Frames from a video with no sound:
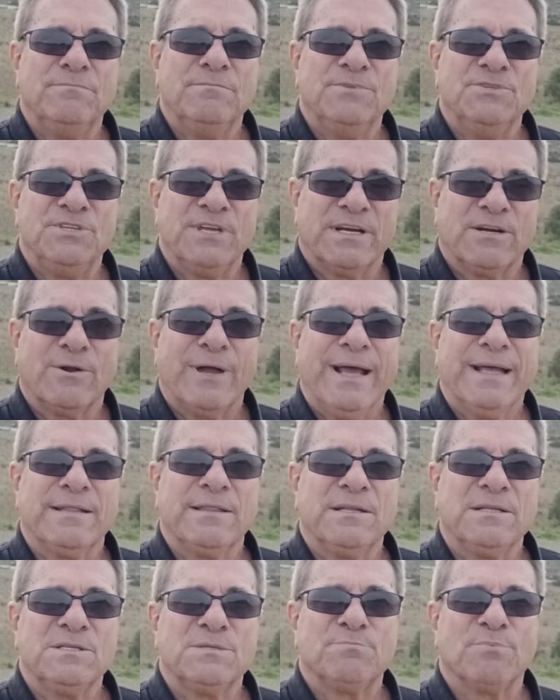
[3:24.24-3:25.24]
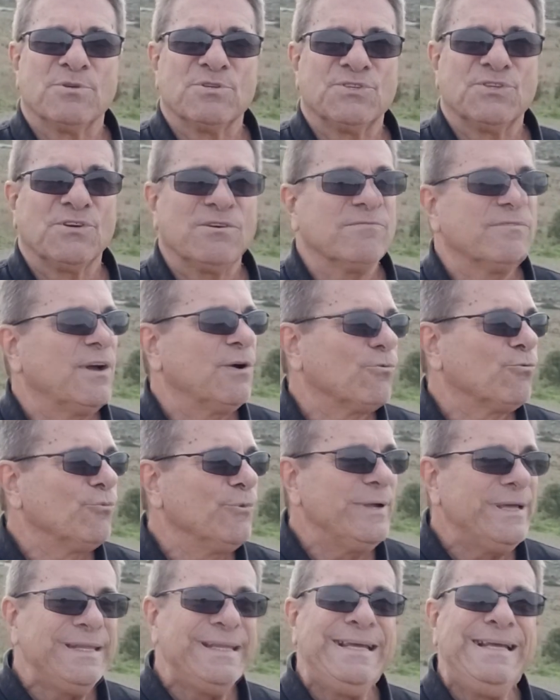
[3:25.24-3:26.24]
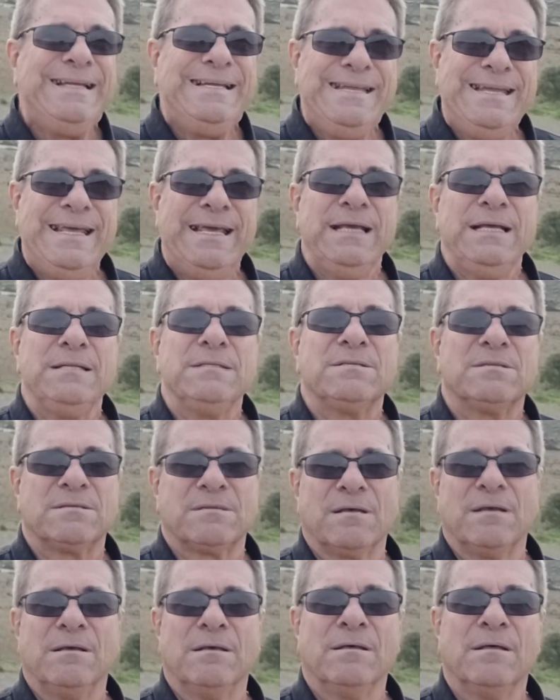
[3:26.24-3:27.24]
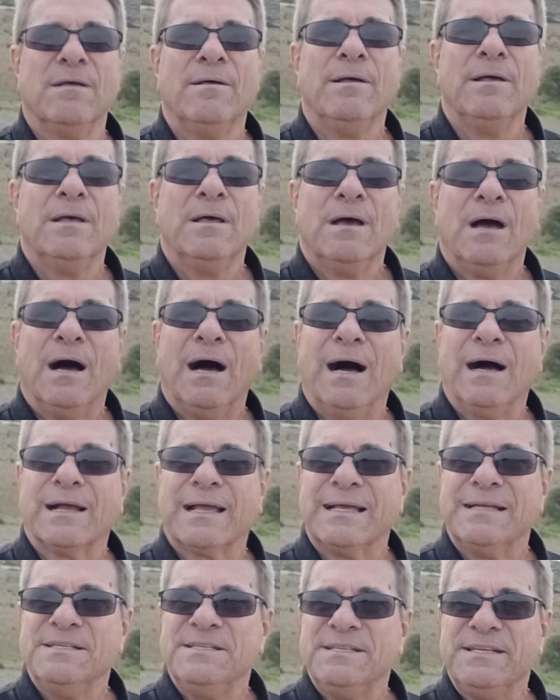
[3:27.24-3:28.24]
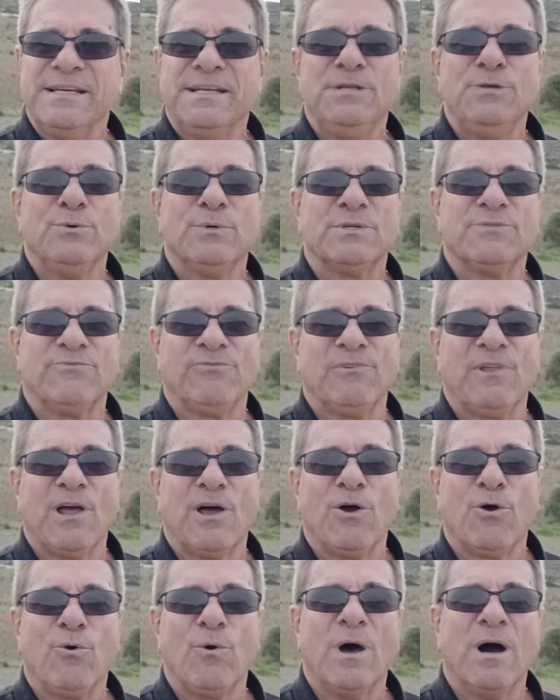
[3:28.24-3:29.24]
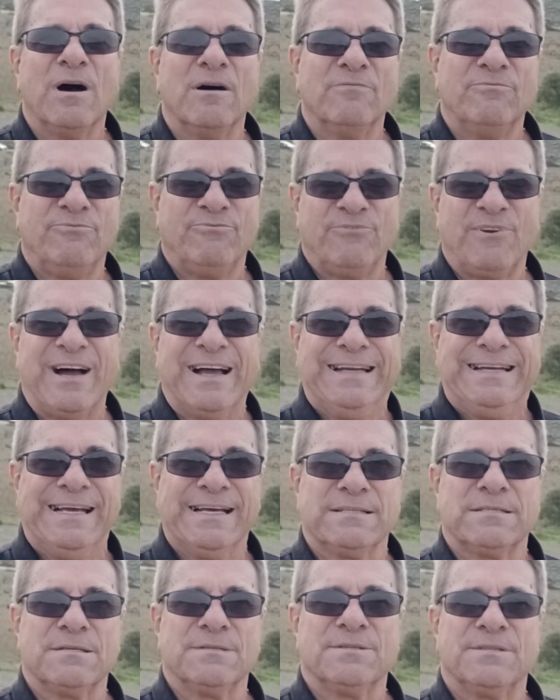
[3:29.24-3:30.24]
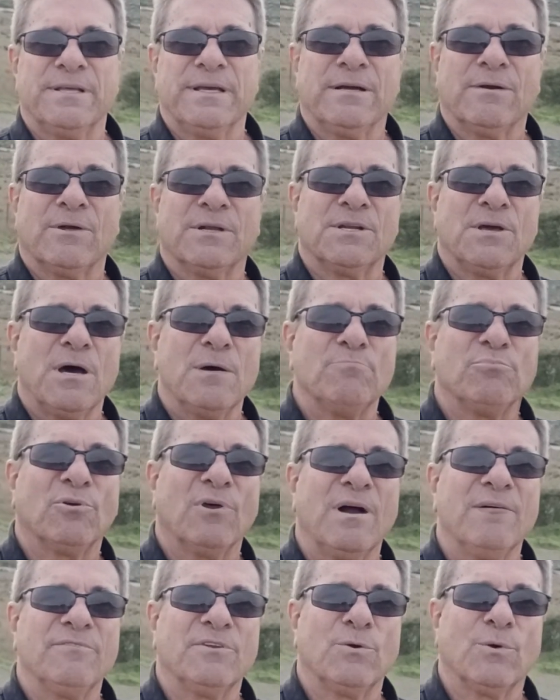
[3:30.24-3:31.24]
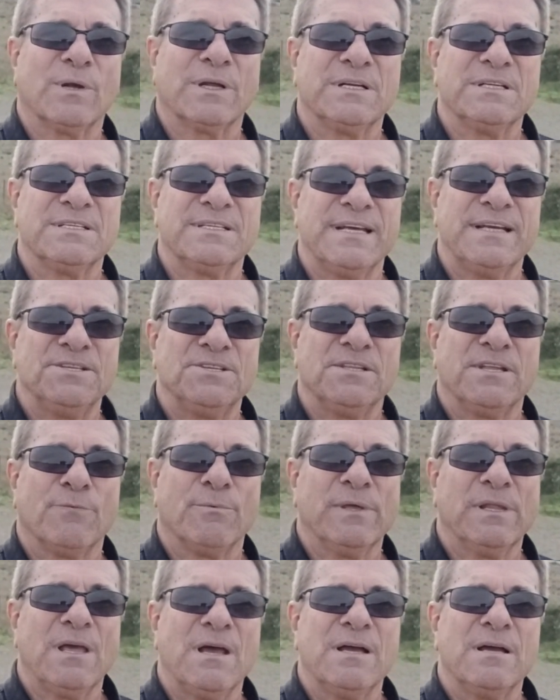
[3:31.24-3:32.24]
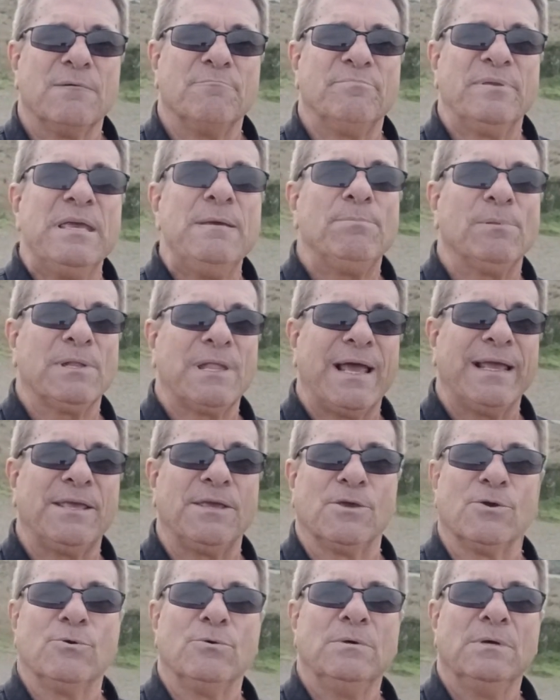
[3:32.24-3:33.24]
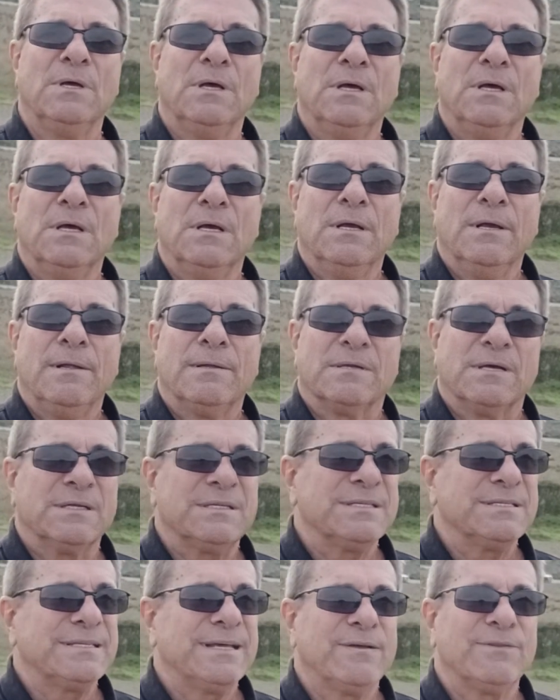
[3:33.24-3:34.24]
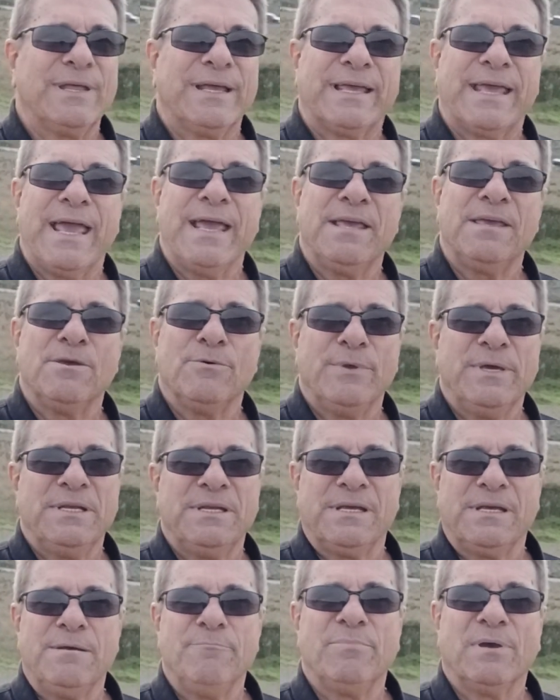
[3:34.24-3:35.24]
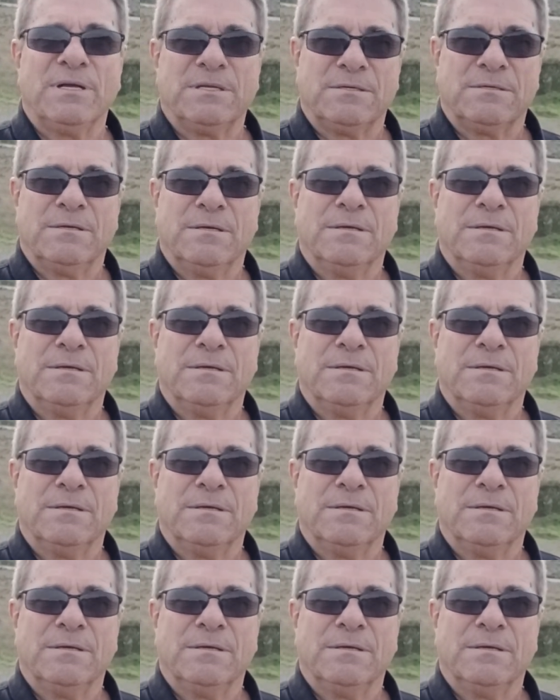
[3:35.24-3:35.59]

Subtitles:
Jenner Headlands Preserve, really needs a continuous flow of finances. They're a nonprofit organization. They rely on people like you, not to sound like KQED, but